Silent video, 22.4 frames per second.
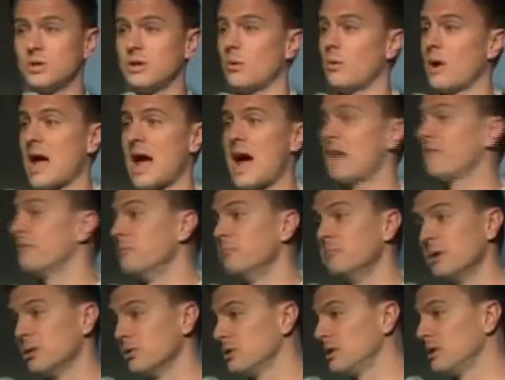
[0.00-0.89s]
We don't
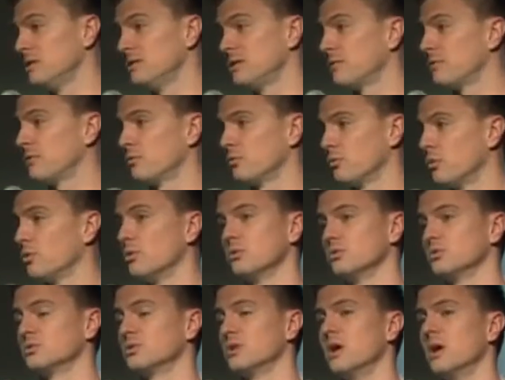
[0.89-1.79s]
have a million different
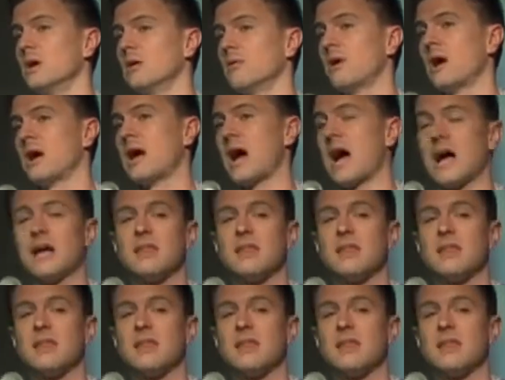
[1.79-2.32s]
rules, right?